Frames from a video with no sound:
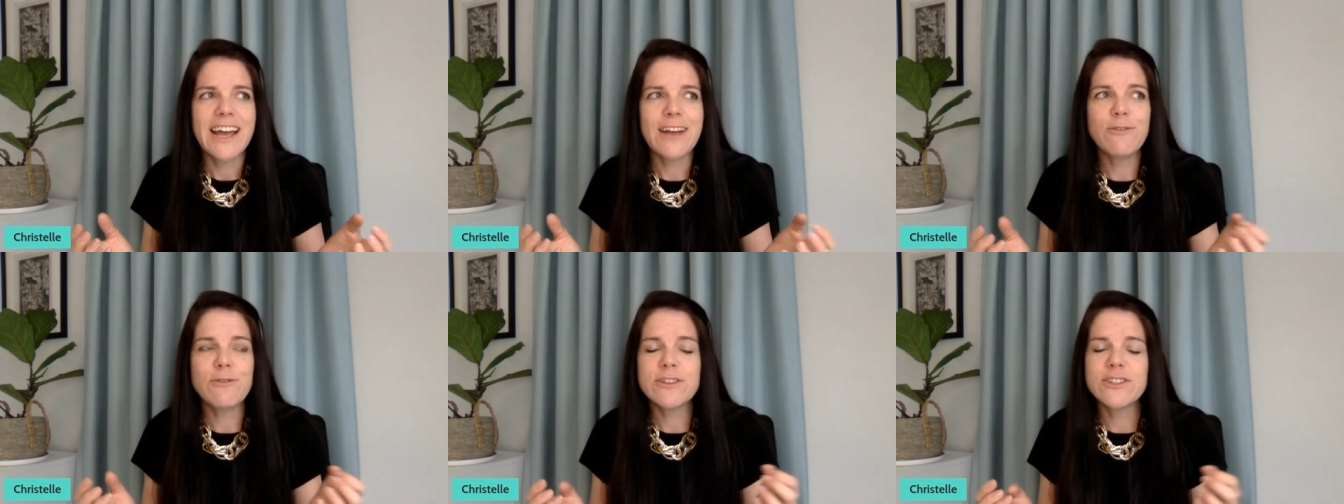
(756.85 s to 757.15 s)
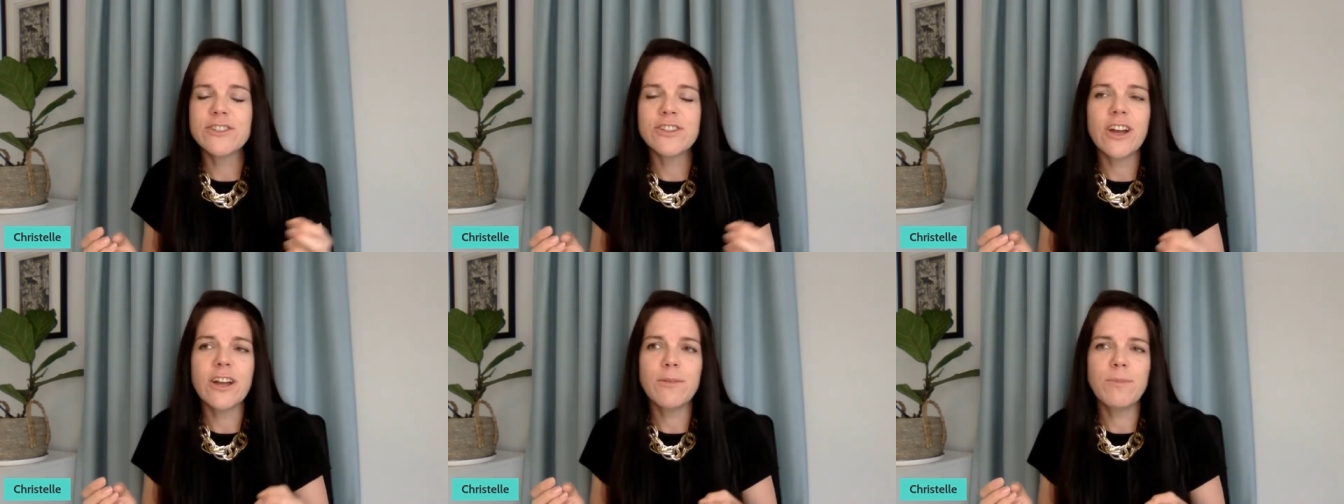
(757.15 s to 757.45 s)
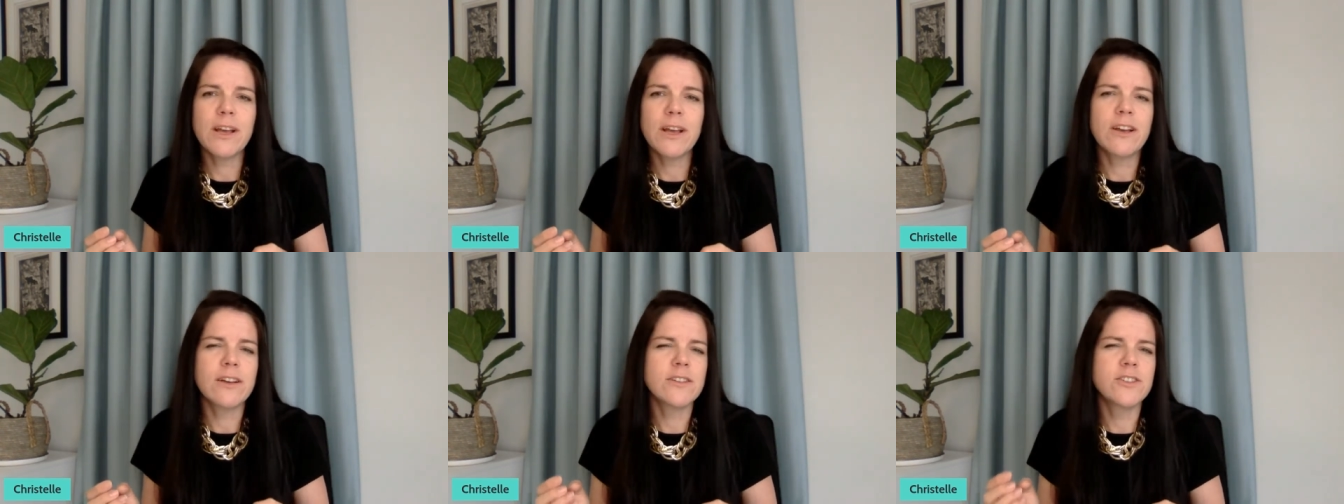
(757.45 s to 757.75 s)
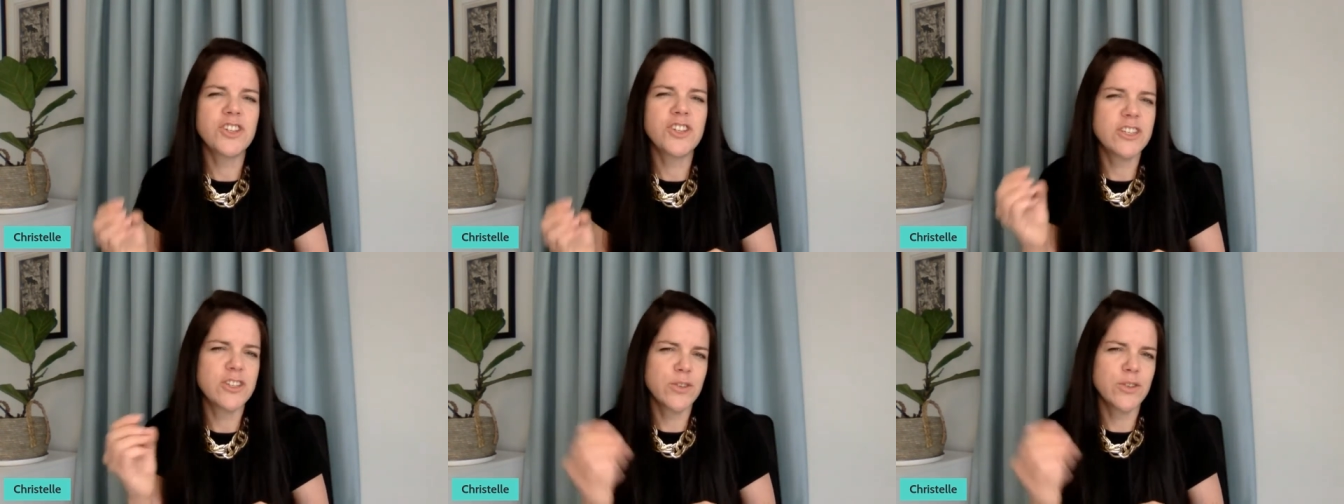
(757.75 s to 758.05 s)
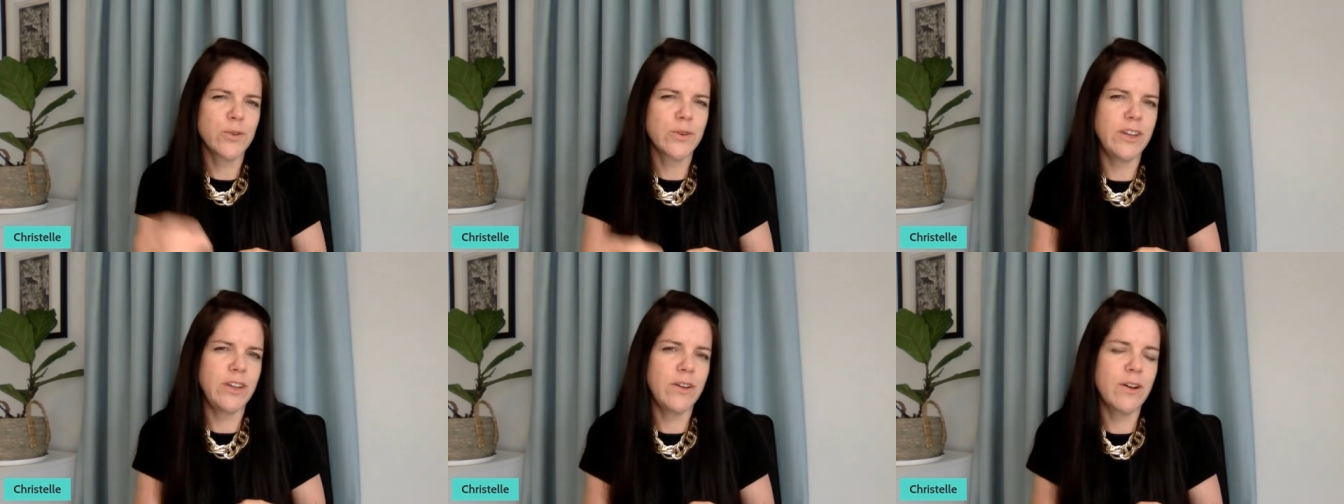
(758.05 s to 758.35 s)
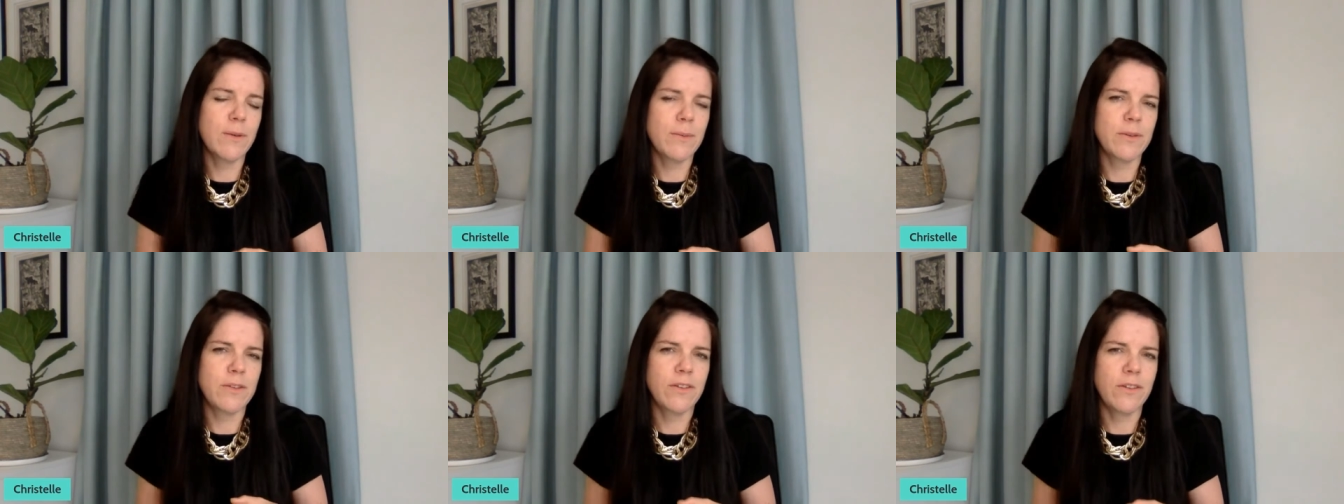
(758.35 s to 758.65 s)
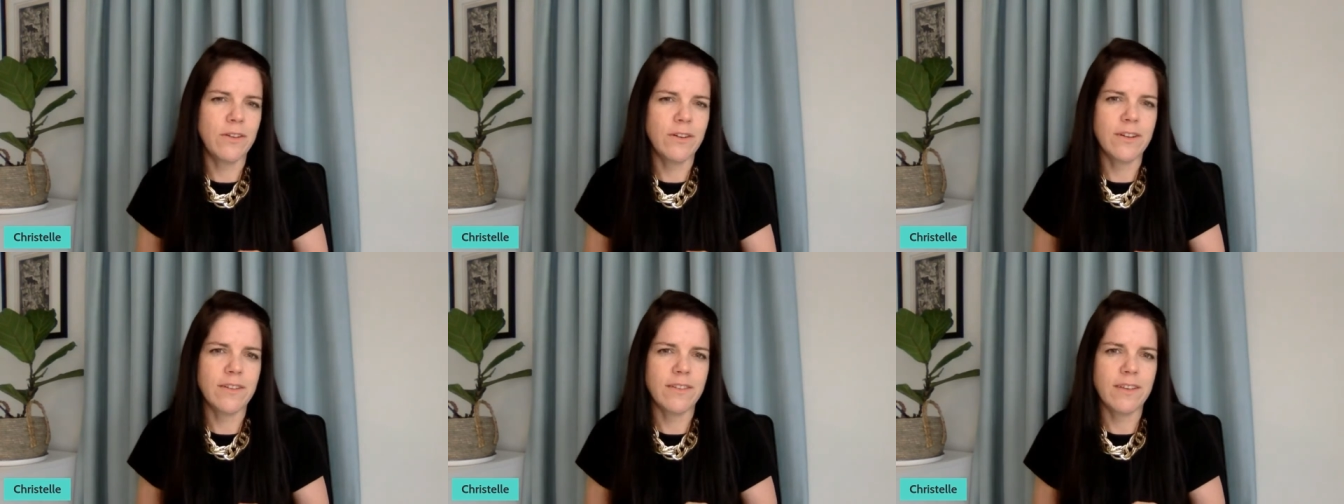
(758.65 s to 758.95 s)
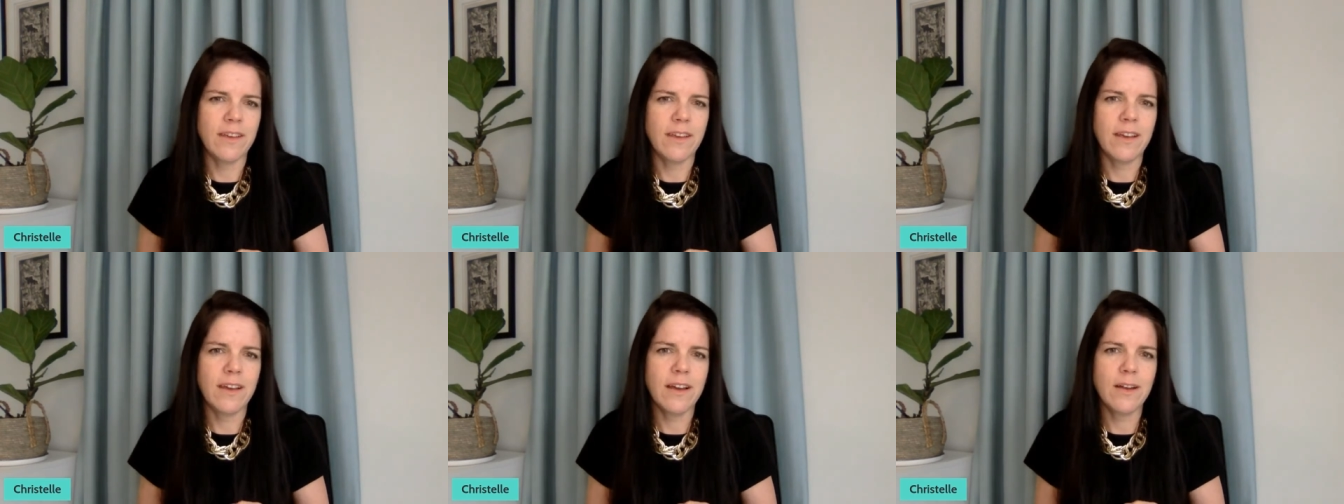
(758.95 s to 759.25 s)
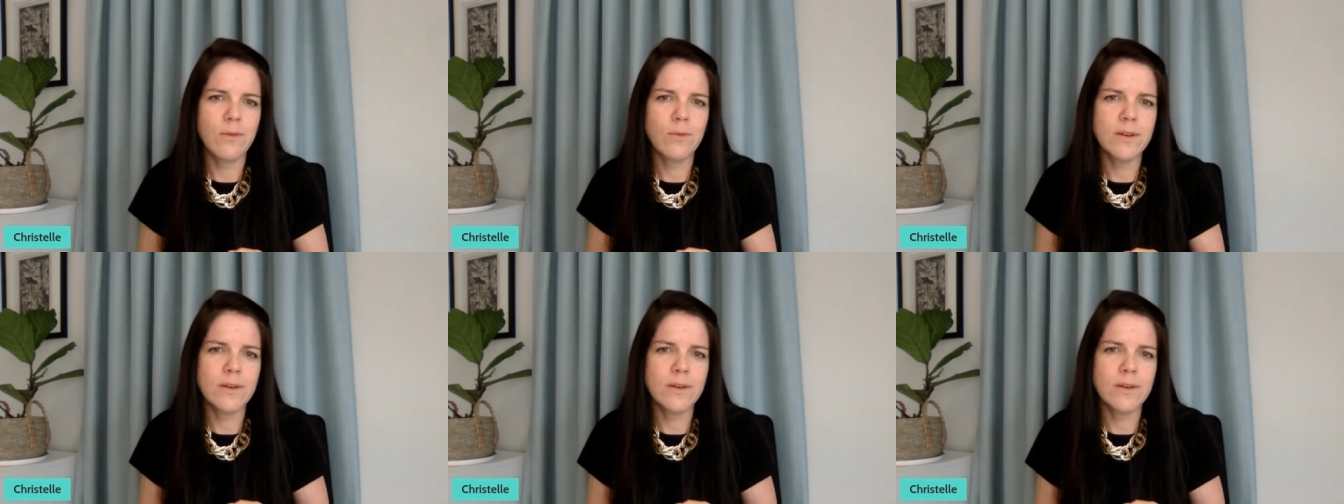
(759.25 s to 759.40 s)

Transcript: it was not because she saw new opportunity